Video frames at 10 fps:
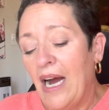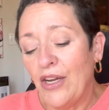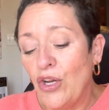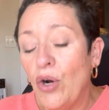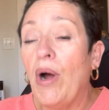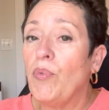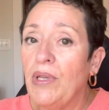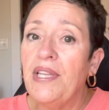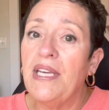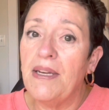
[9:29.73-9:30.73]
you know, I
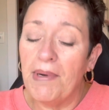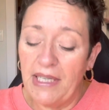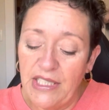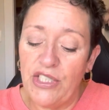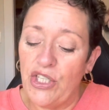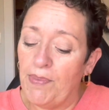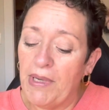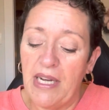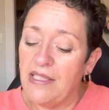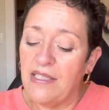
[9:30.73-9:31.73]
really think I'm going to ditch it
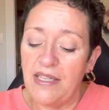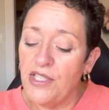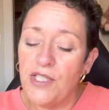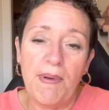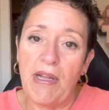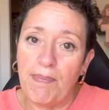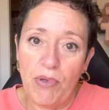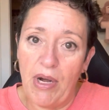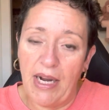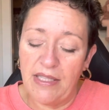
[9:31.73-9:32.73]
because it doesn't smell like
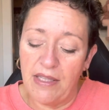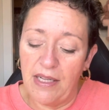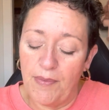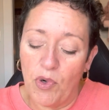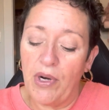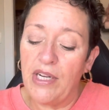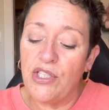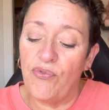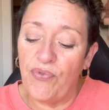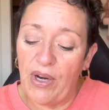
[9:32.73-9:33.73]
Blue Hyacinth anymore. And it's
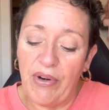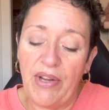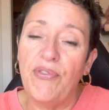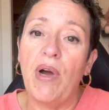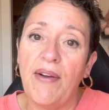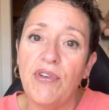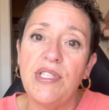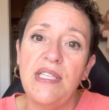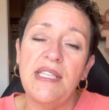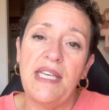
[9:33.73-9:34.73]
if you ever
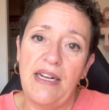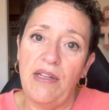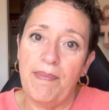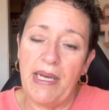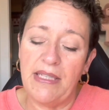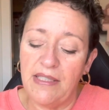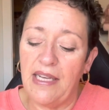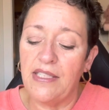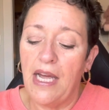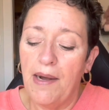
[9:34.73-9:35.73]
see the candle at
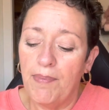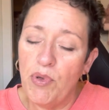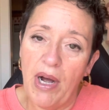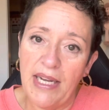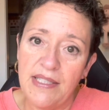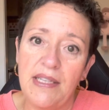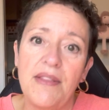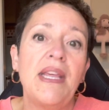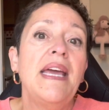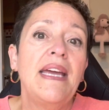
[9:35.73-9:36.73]
Mainstays, Blue
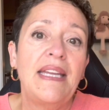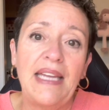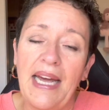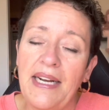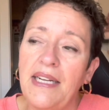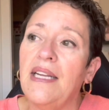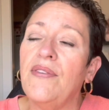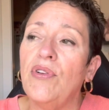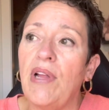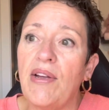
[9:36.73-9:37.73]
Hyacinth, get it.
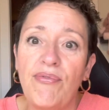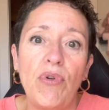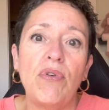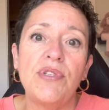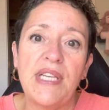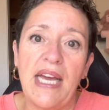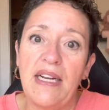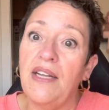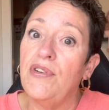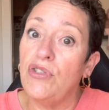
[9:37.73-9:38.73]
If you like florals, get
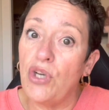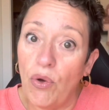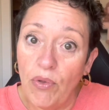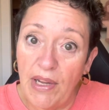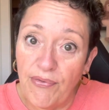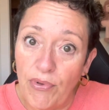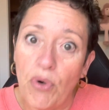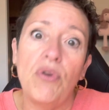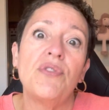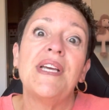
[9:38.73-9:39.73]
it. If you don't like
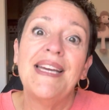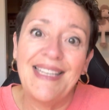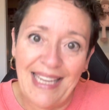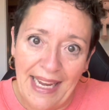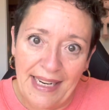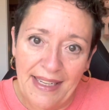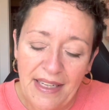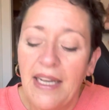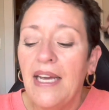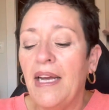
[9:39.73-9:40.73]
florals, get it.
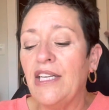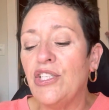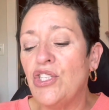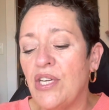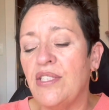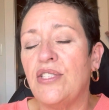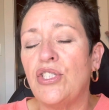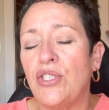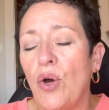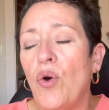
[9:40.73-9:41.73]
It's
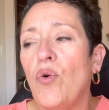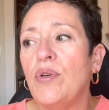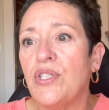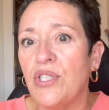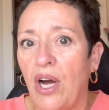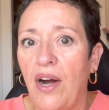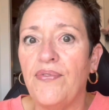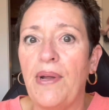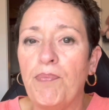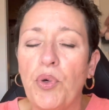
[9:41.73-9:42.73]
just so
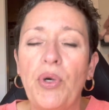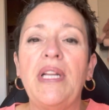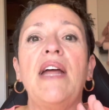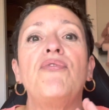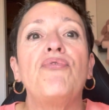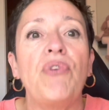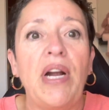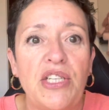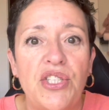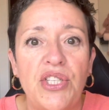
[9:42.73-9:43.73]
soft and pretty and
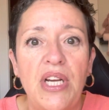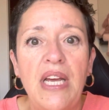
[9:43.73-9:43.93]
fresh.